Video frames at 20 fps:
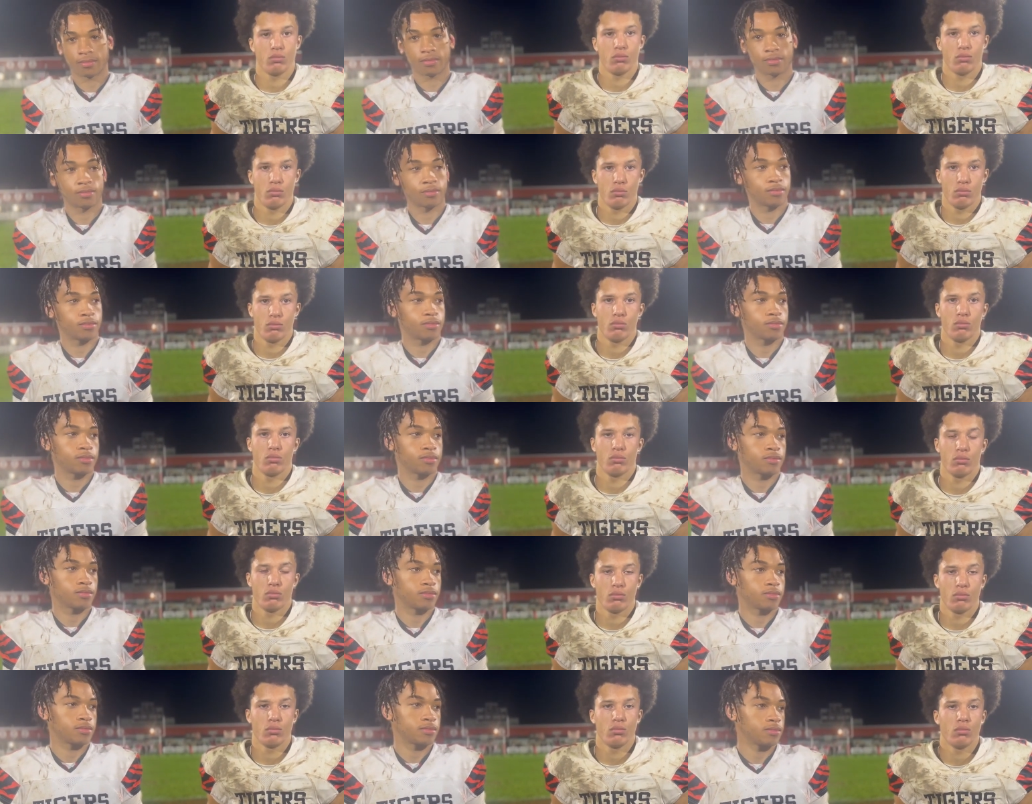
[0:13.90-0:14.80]
Speaker 1: You know,
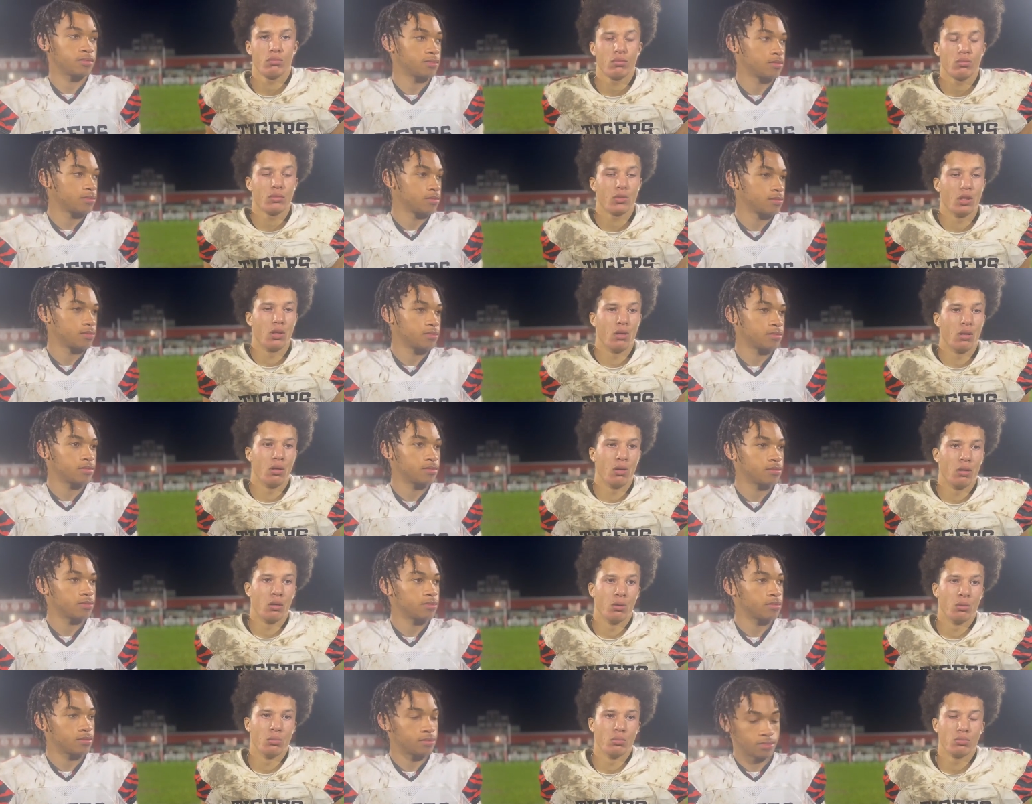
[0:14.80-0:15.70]

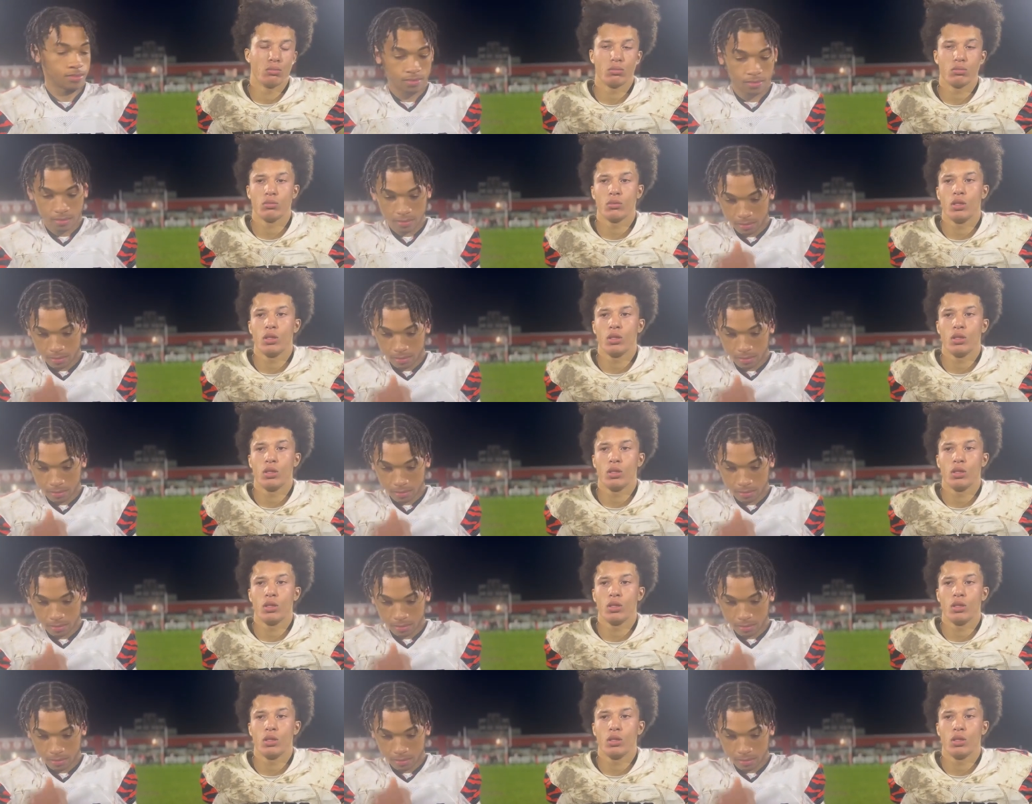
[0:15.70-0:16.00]
um,